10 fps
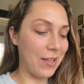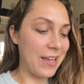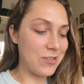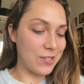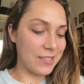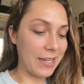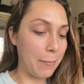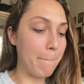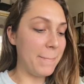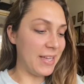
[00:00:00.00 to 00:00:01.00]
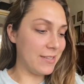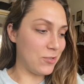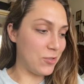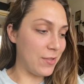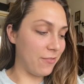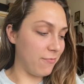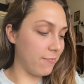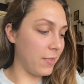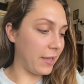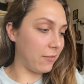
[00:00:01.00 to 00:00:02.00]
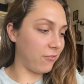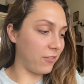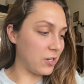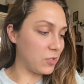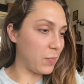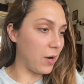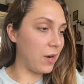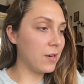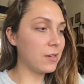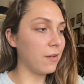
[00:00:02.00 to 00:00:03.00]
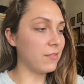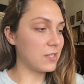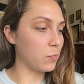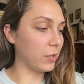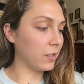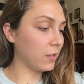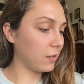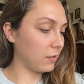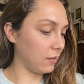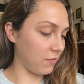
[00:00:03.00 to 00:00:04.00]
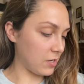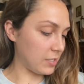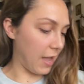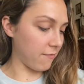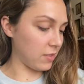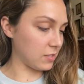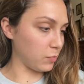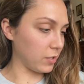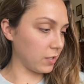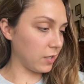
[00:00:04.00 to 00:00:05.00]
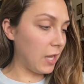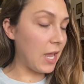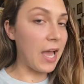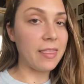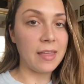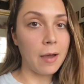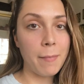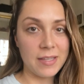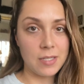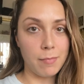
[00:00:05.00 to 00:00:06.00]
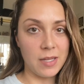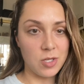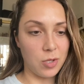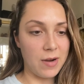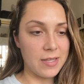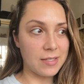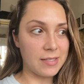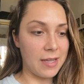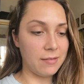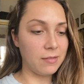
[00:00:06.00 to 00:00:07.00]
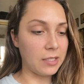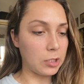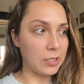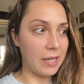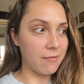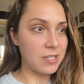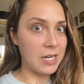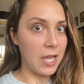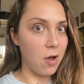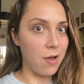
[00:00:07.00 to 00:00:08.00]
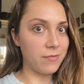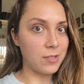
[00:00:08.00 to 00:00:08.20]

I just like binged the like first part of this book, the first half of this book. And I think I'm about to binge the rest because I literally have today off.